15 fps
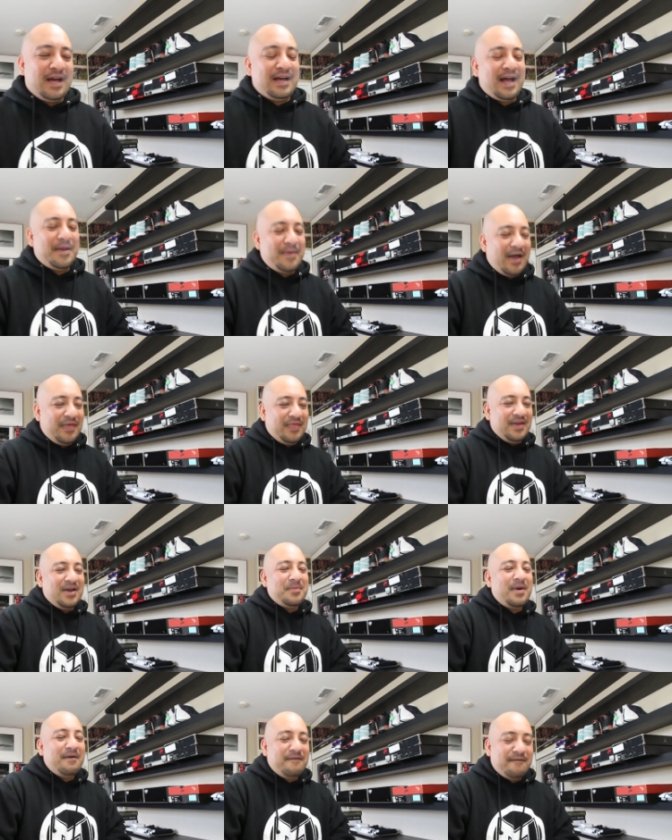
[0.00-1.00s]
I, I think
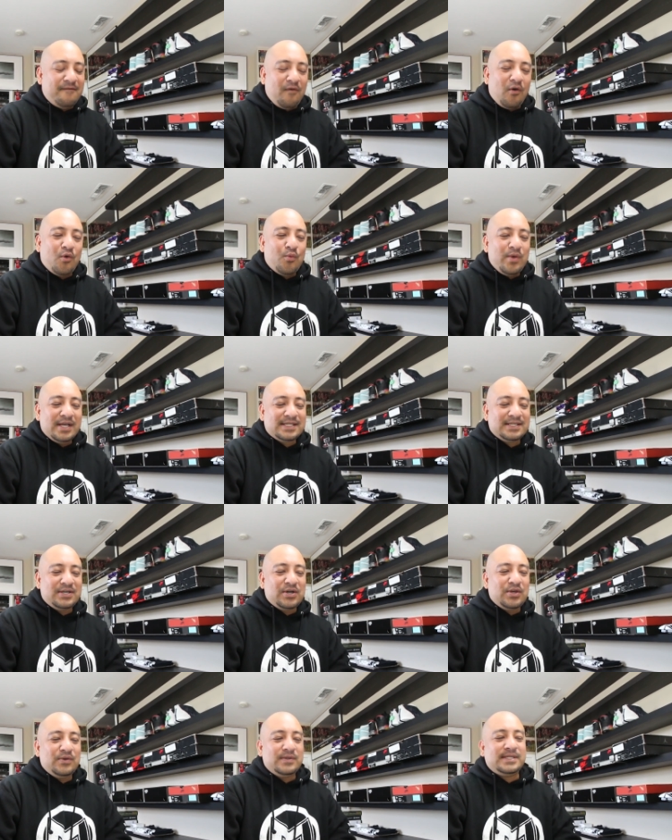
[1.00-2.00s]
about four weeks
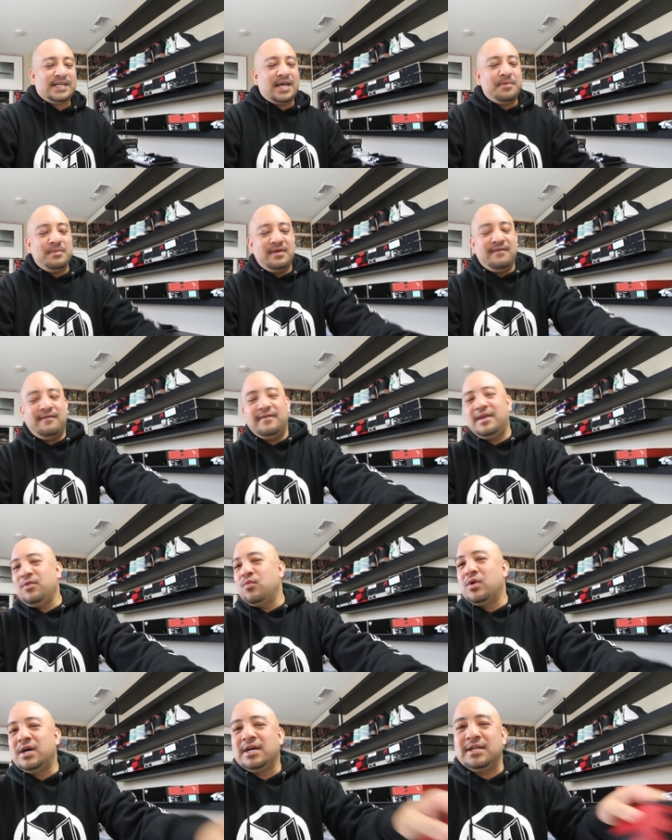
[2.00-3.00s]
ago you sent me V
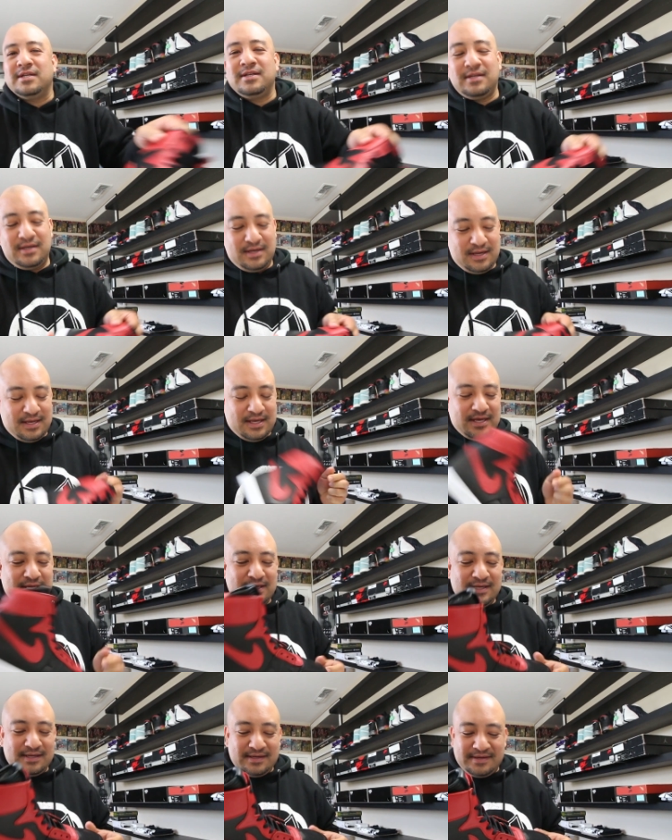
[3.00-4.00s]
one,
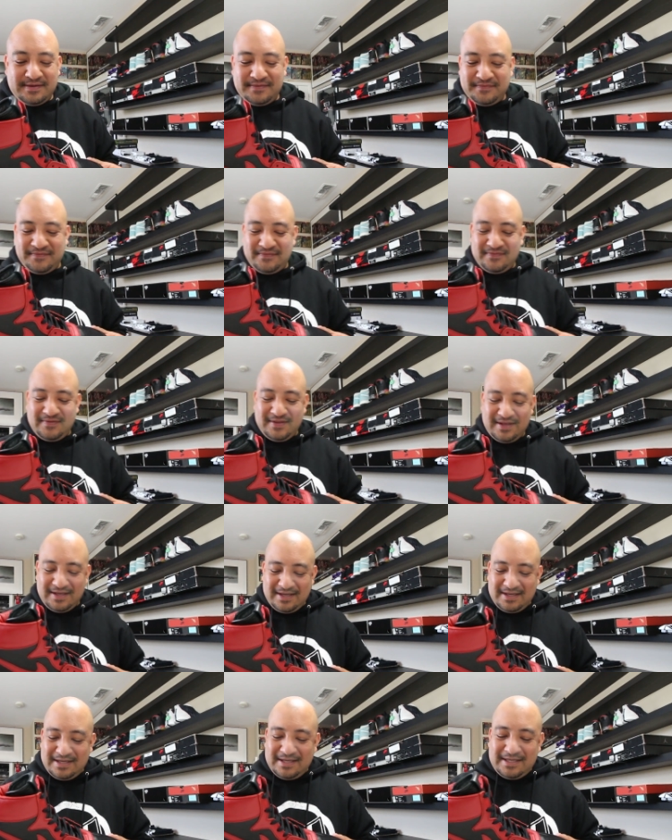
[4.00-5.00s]
and um, okay.
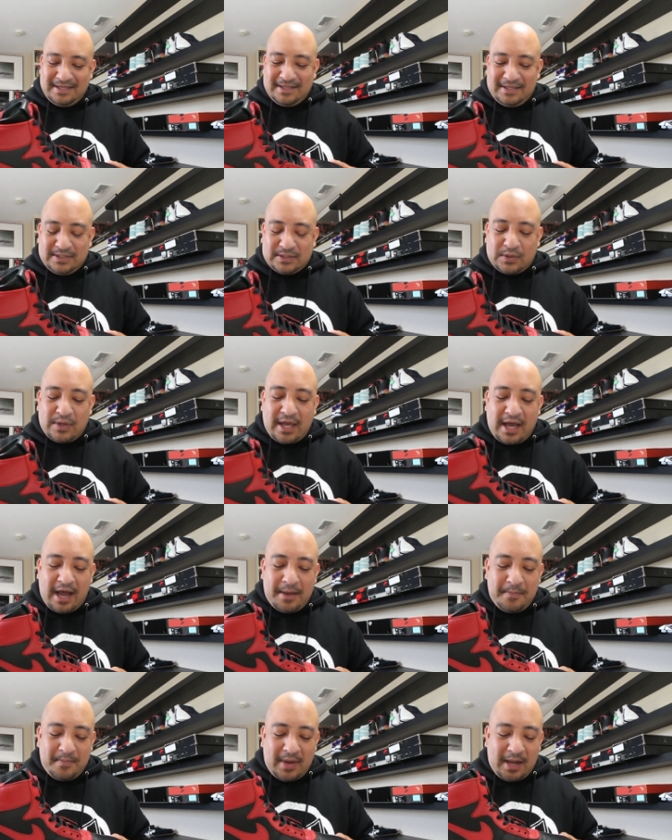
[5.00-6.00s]
So yeah,
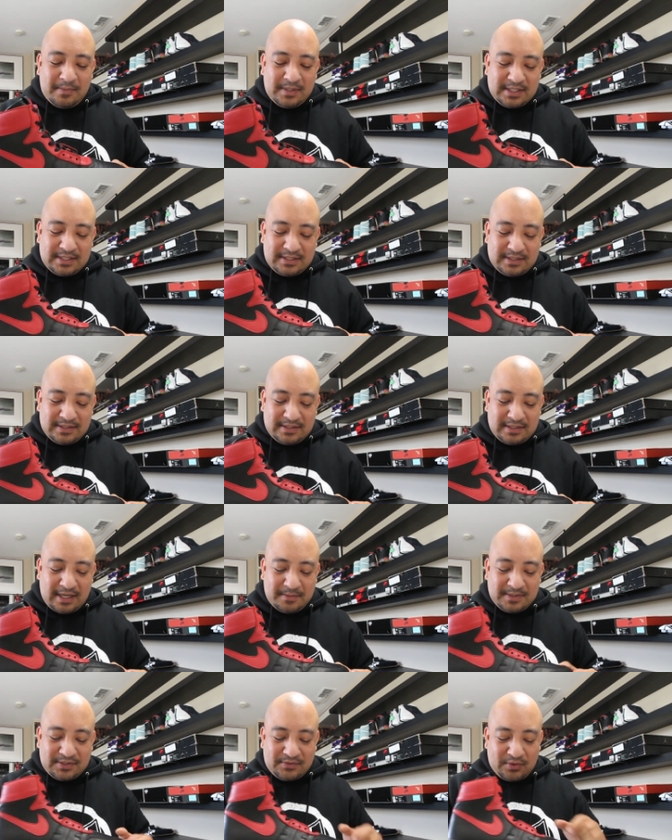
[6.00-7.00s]
I'm I'm just
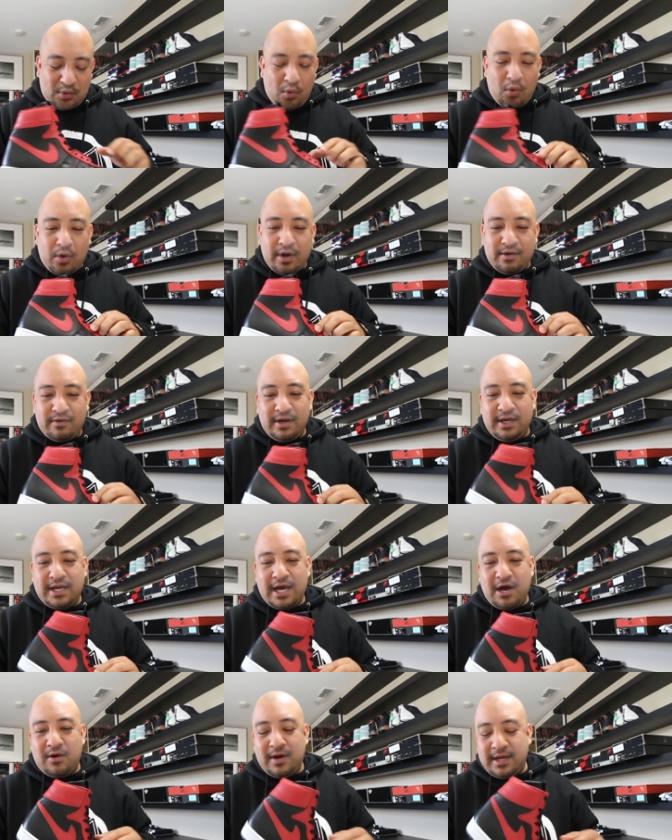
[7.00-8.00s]
I'm just recording right
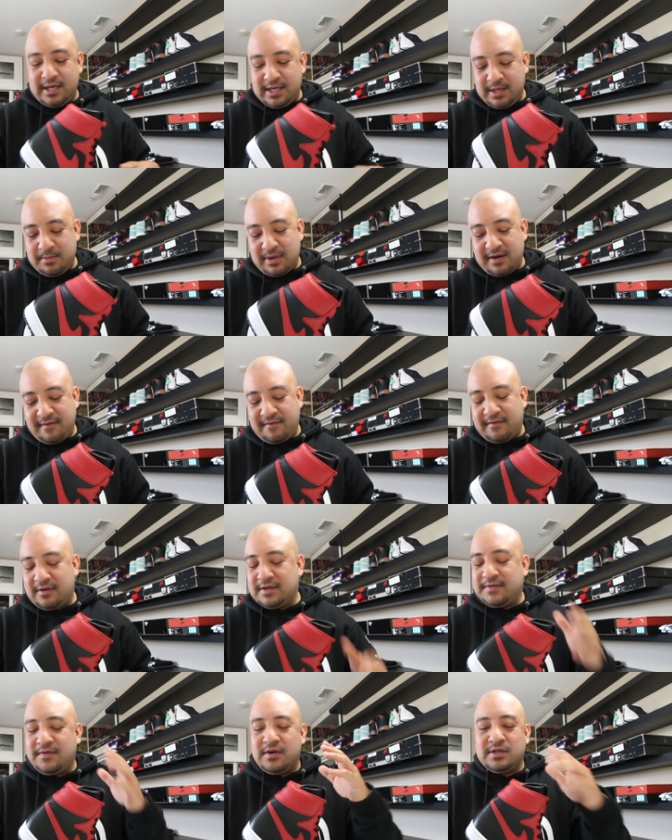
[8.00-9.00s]
now. I did my
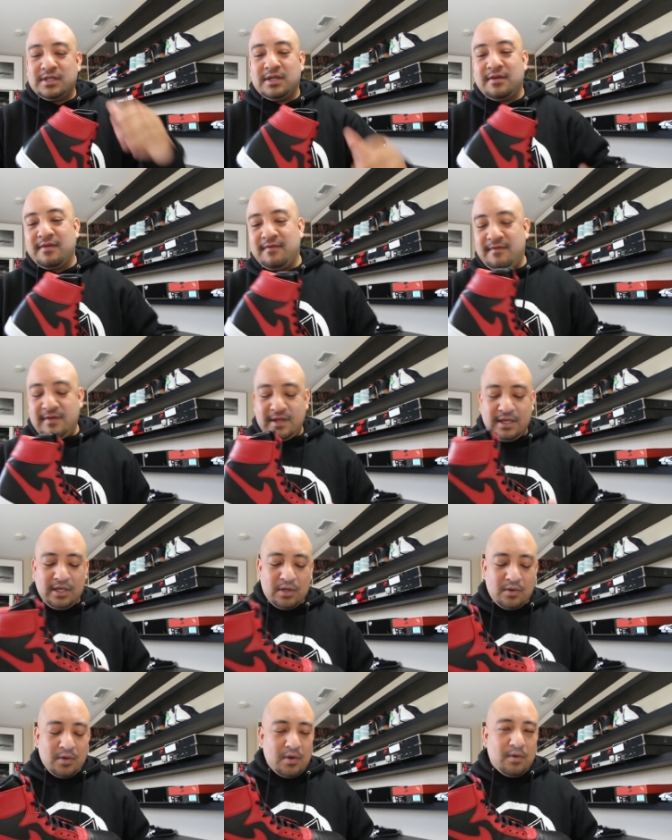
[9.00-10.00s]
first version of the
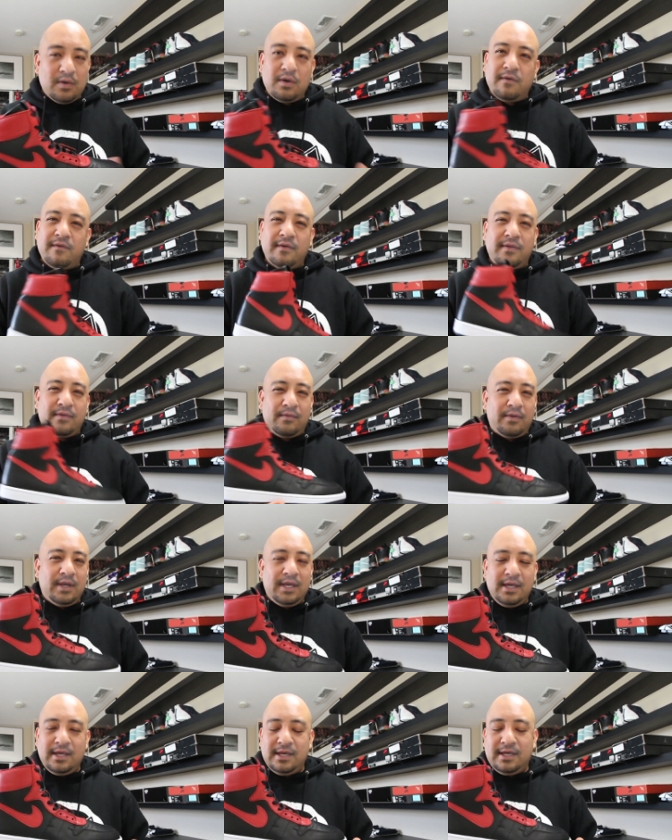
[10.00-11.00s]
video, going over
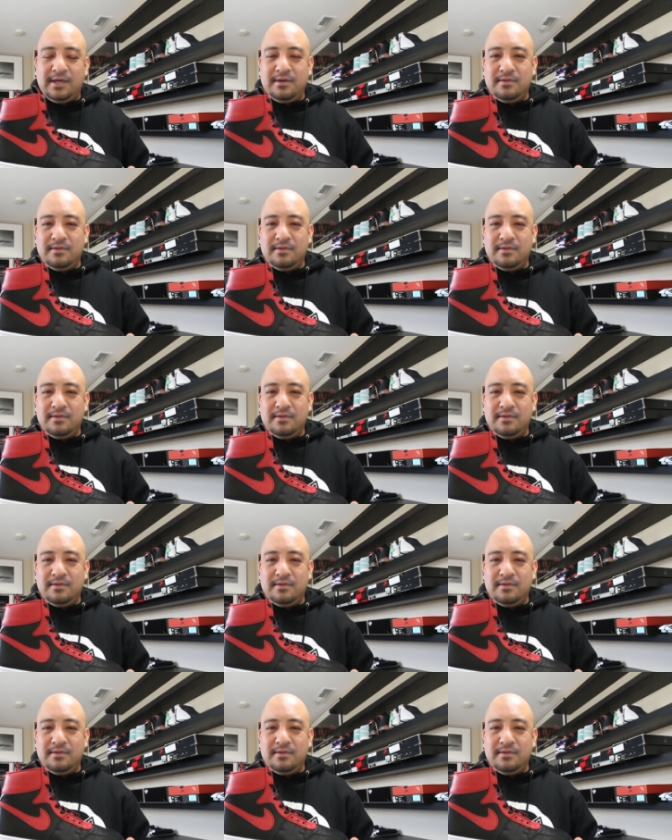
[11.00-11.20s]
three